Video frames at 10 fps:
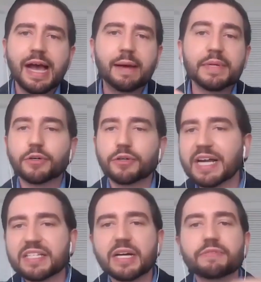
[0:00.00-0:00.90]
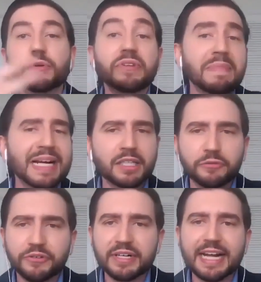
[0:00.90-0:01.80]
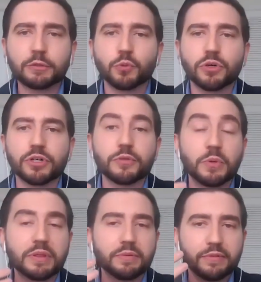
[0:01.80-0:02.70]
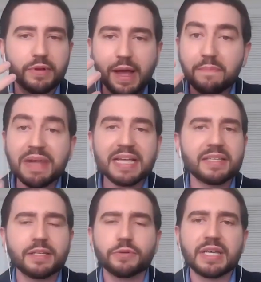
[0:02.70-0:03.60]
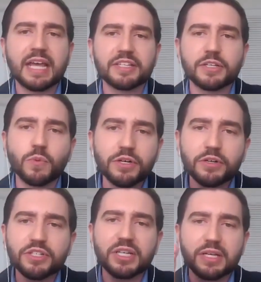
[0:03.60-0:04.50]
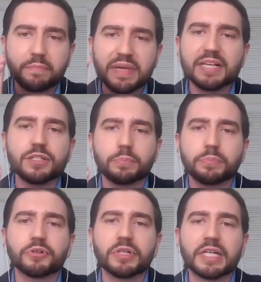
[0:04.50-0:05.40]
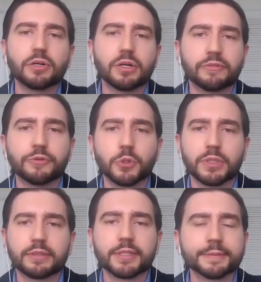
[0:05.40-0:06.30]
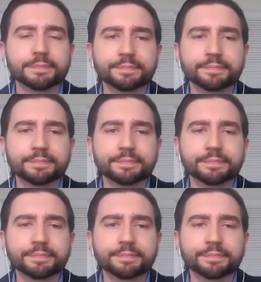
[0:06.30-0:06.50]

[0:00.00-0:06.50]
I um, mean, you know, you guys are involved in many different networks with amazing use cases. Where do you see the biggest opportunity going forward?